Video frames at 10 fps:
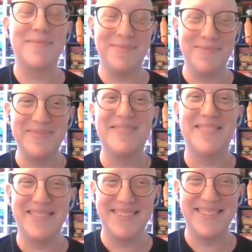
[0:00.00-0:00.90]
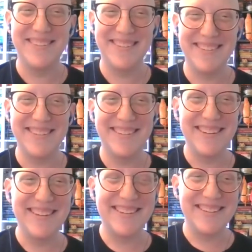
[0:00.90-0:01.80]

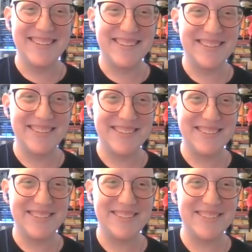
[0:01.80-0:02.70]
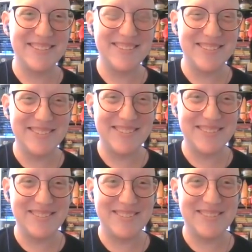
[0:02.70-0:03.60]

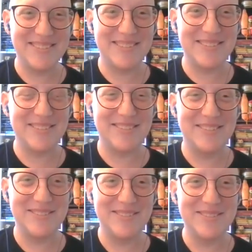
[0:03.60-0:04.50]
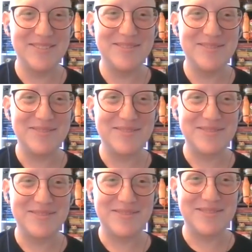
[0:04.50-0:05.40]

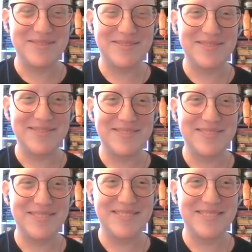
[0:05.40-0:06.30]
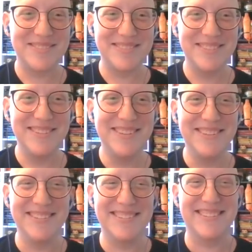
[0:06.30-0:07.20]

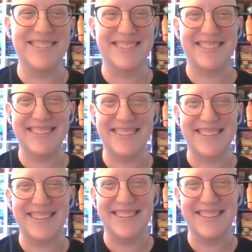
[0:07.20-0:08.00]
(not speaking)